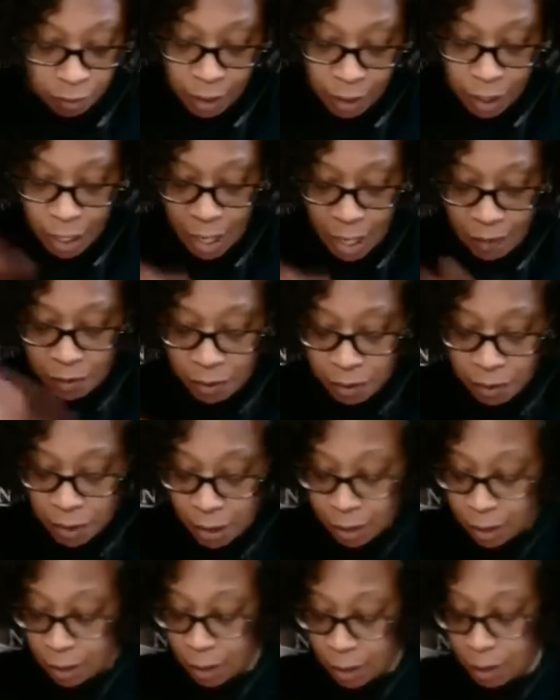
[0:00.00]
After
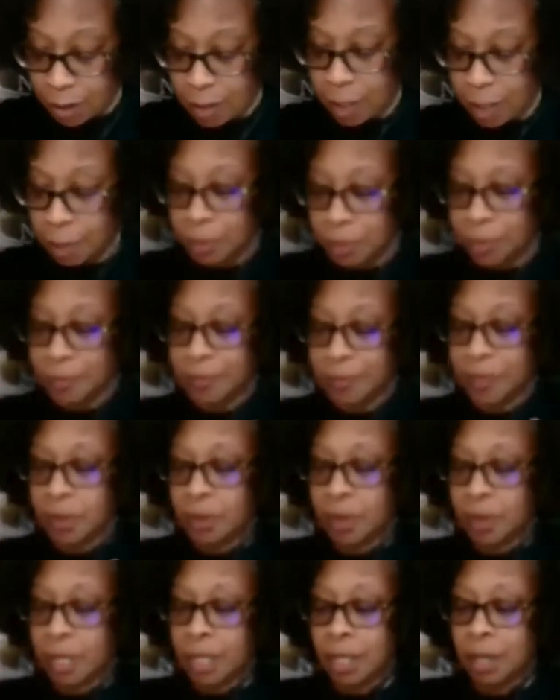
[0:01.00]
getting into the sample.
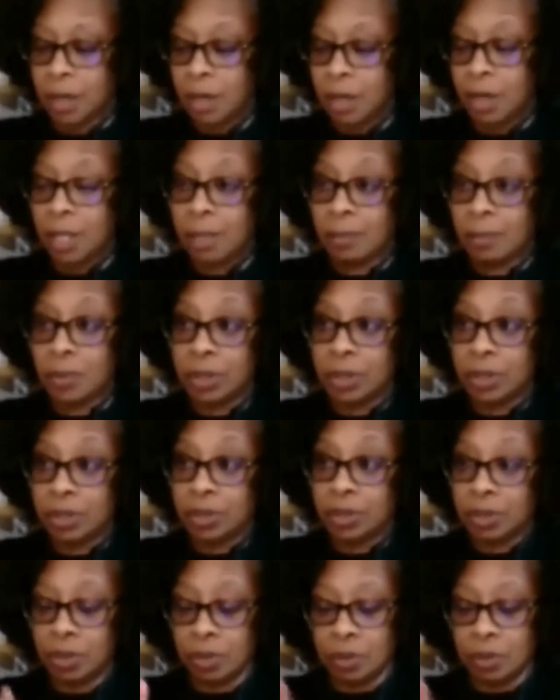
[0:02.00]
Okay, all I'm going to
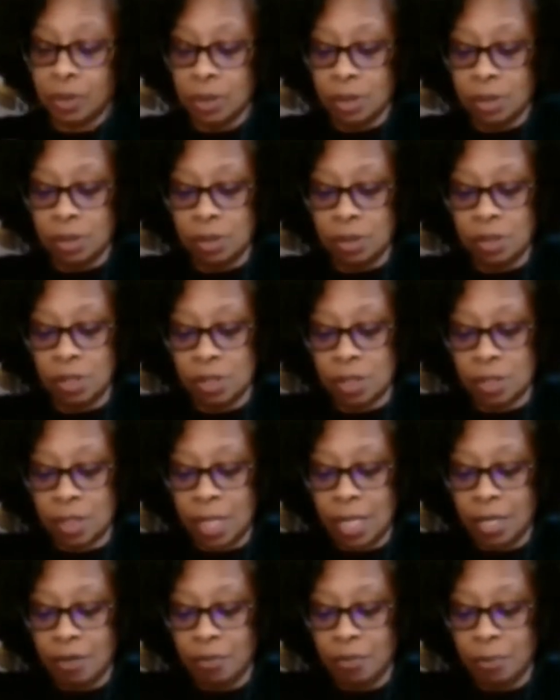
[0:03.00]
do is to just
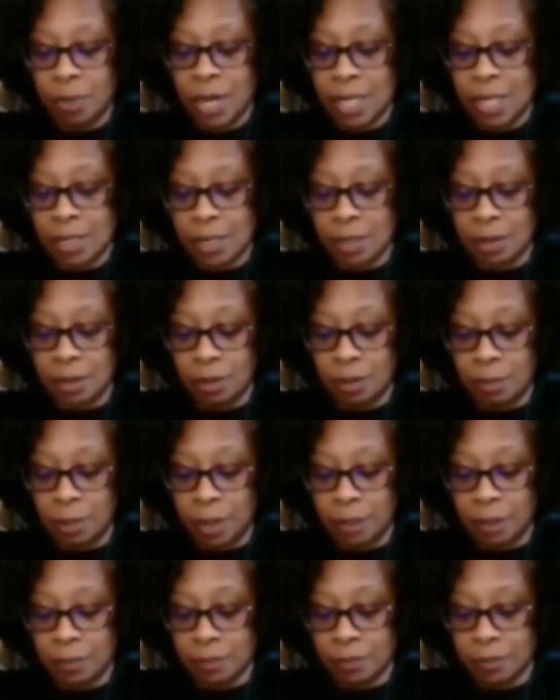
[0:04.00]
kind of press it a little
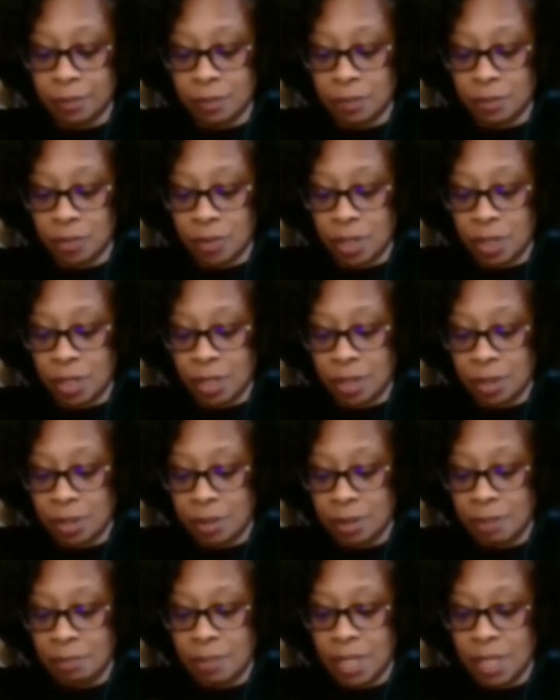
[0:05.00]
bit. I'm trying to
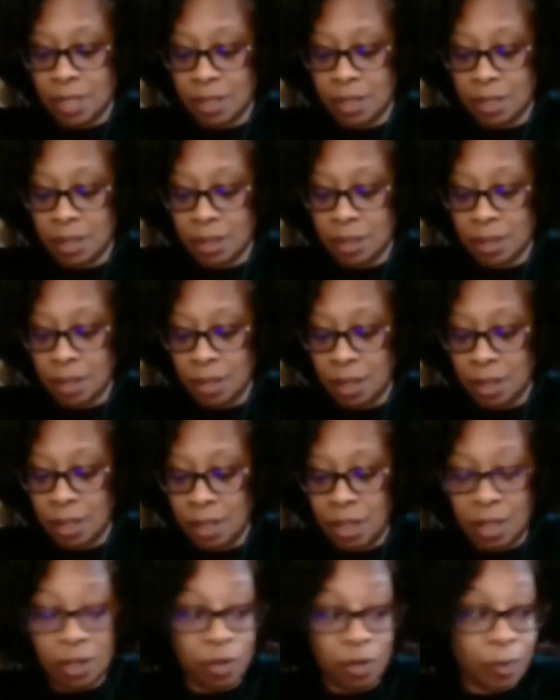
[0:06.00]
mix it
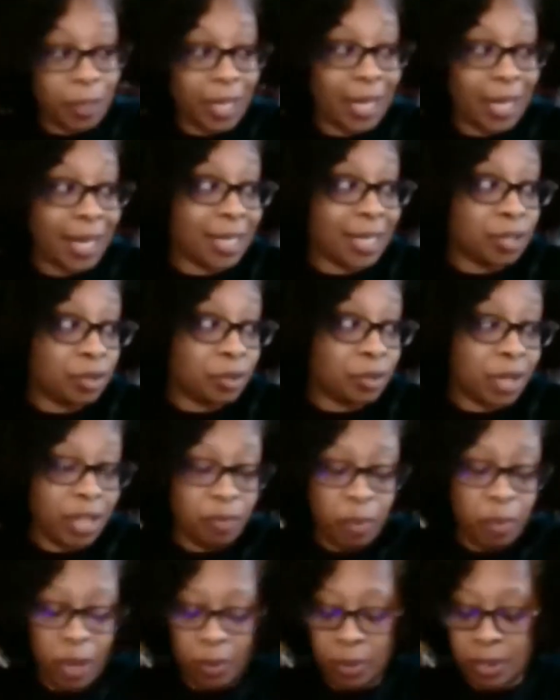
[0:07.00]
a little bit. And I do
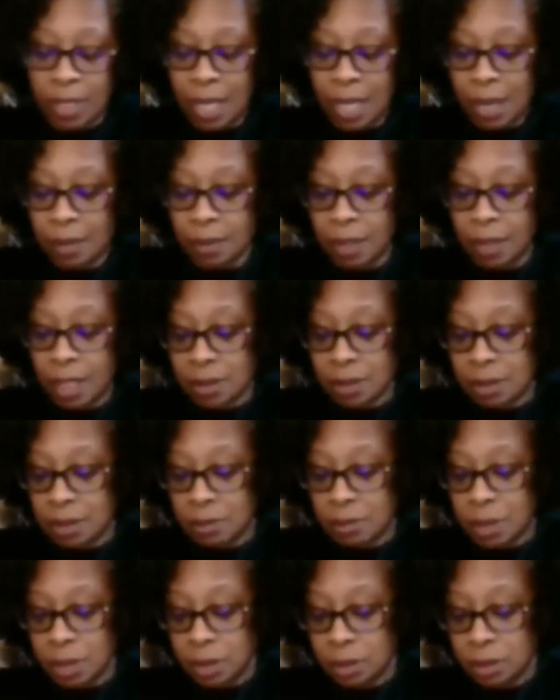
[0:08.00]
have paper towel next
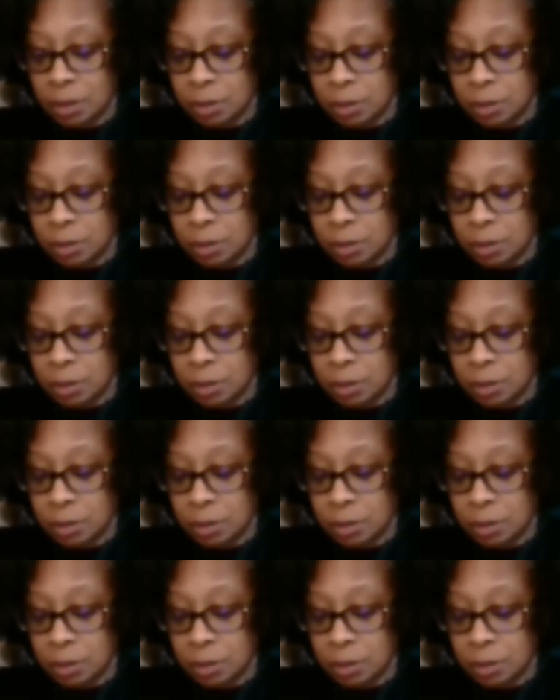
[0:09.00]
to me.